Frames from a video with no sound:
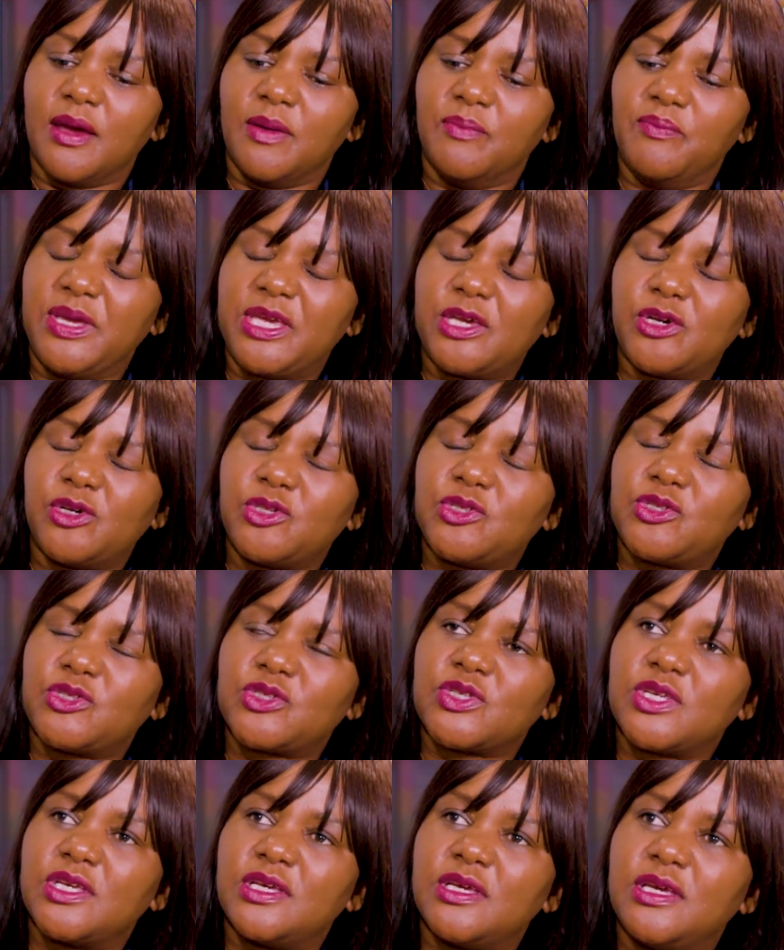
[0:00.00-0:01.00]

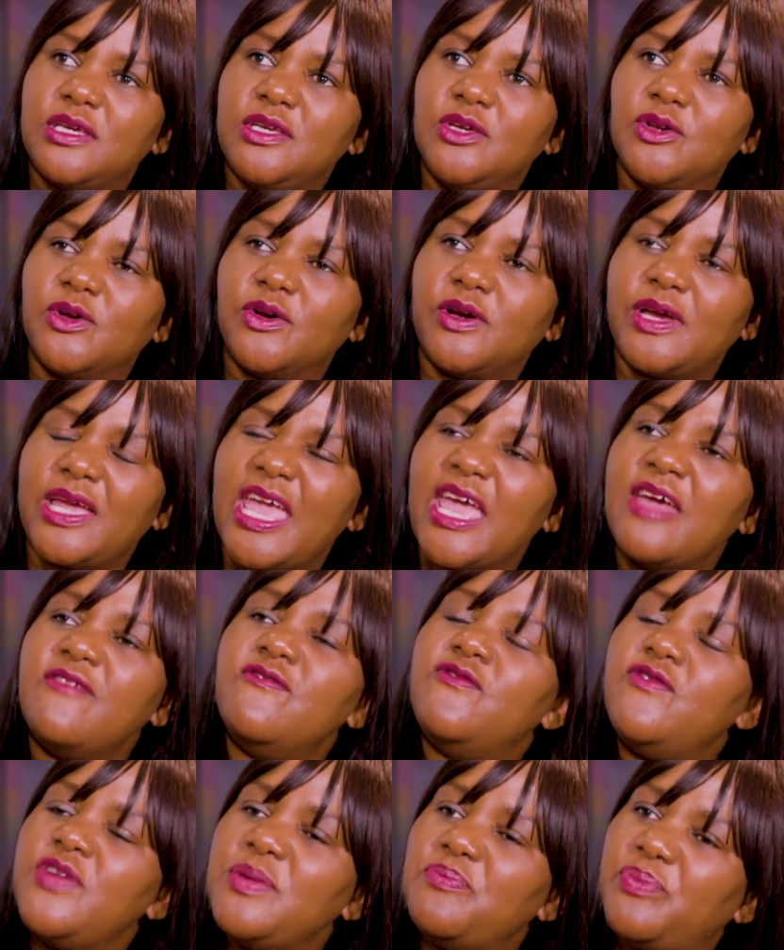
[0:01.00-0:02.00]
Because,
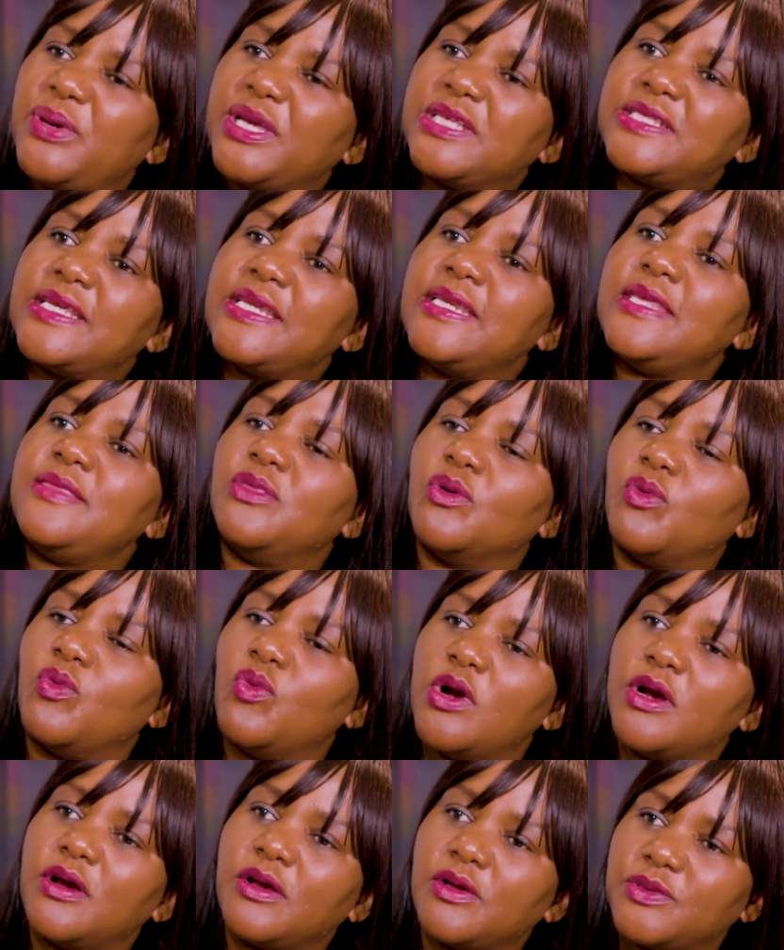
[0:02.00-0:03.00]
every person in the
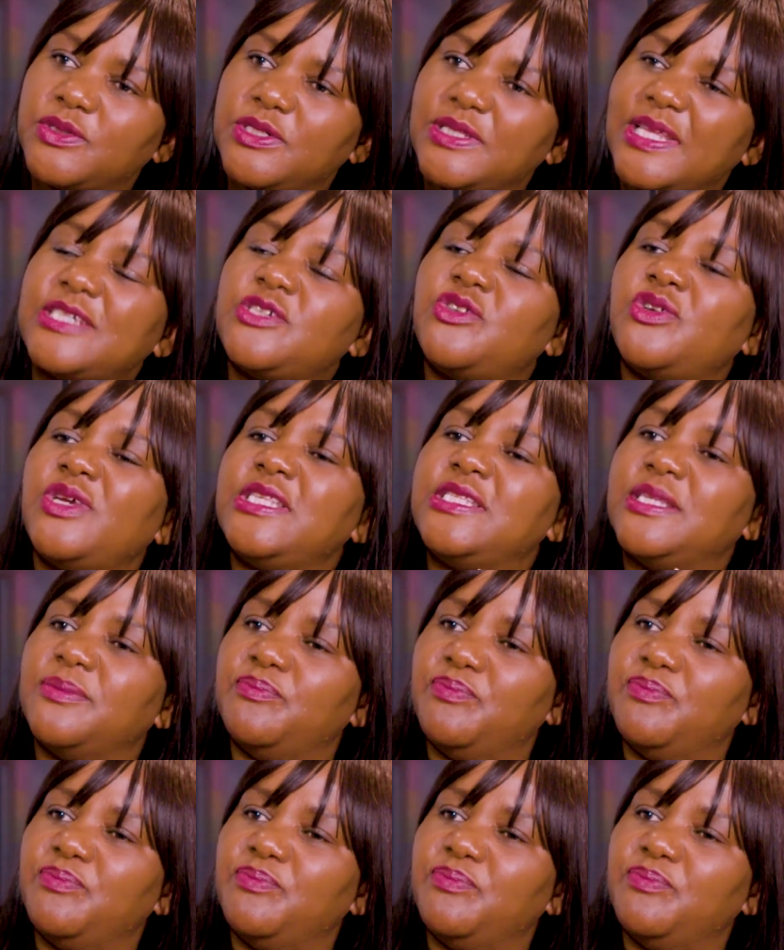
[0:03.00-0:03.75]
world that creates a